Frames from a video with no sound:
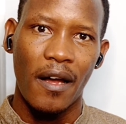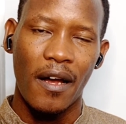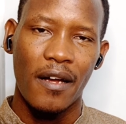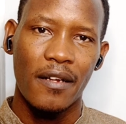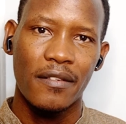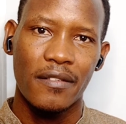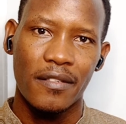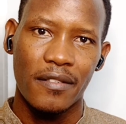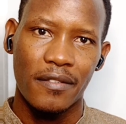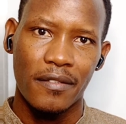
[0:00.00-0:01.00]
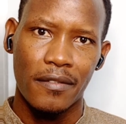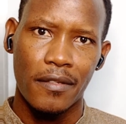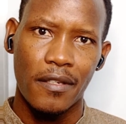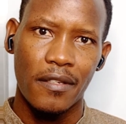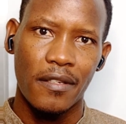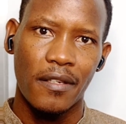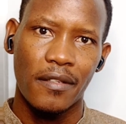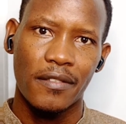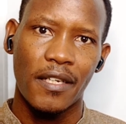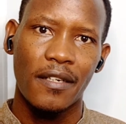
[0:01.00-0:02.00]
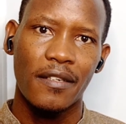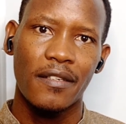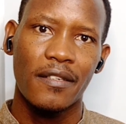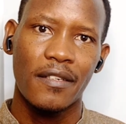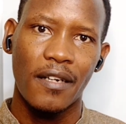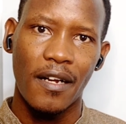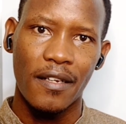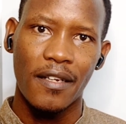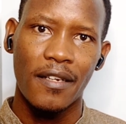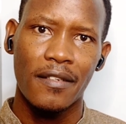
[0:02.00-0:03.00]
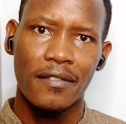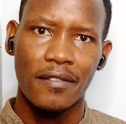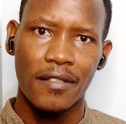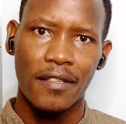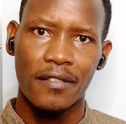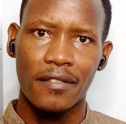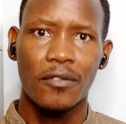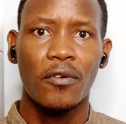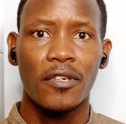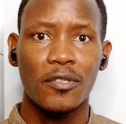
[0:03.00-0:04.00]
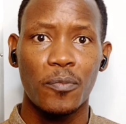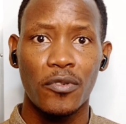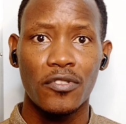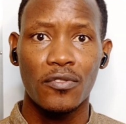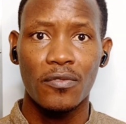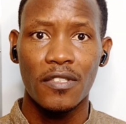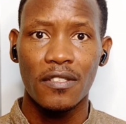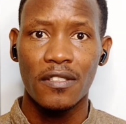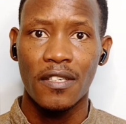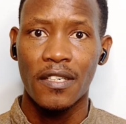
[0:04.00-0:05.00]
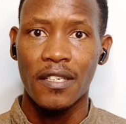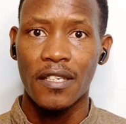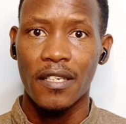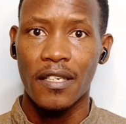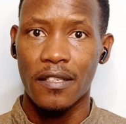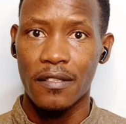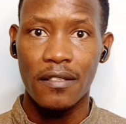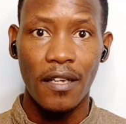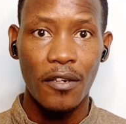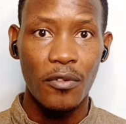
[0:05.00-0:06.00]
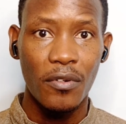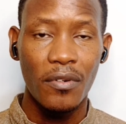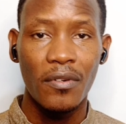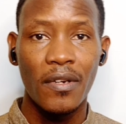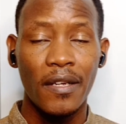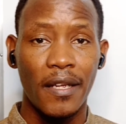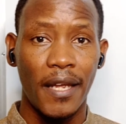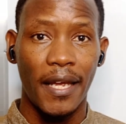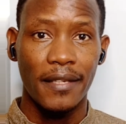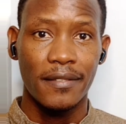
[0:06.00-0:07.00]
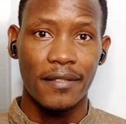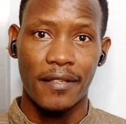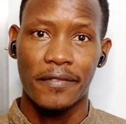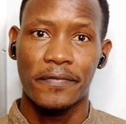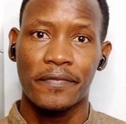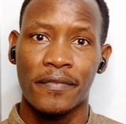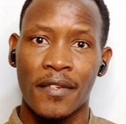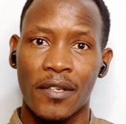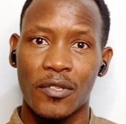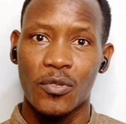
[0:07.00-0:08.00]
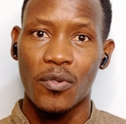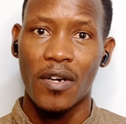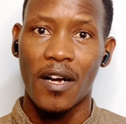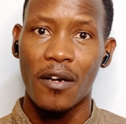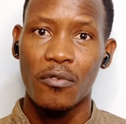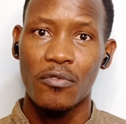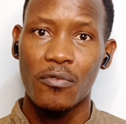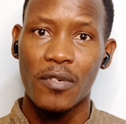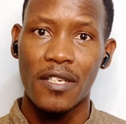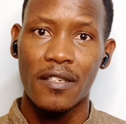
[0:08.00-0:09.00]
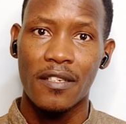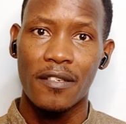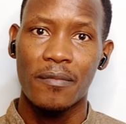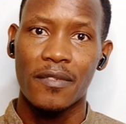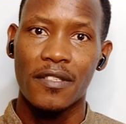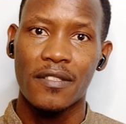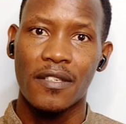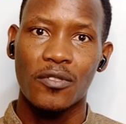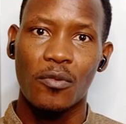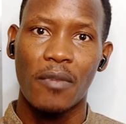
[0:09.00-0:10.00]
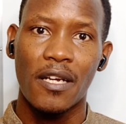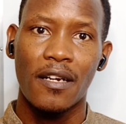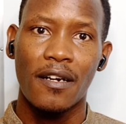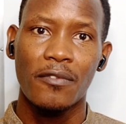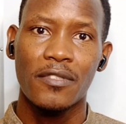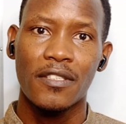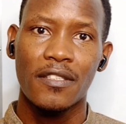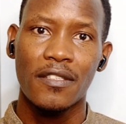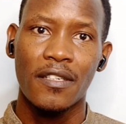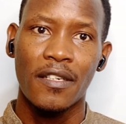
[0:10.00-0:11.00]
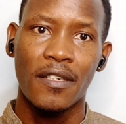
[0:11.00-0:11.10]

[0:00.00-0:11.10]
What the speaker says: and the cyclic alkane that corresponds to this is cyclohexane. So how do we name this? So by counting